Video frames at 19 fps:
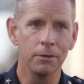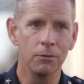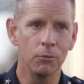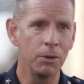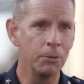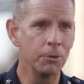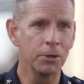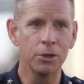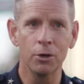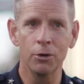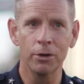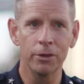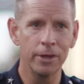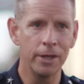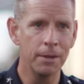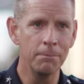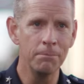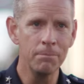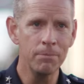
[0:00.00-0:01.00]
We would go to
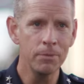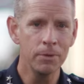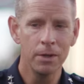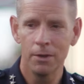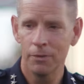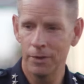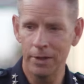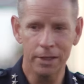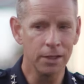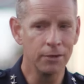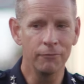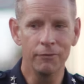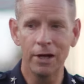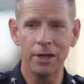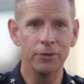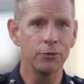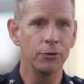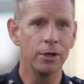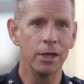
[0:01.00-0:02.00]
them, they could invite their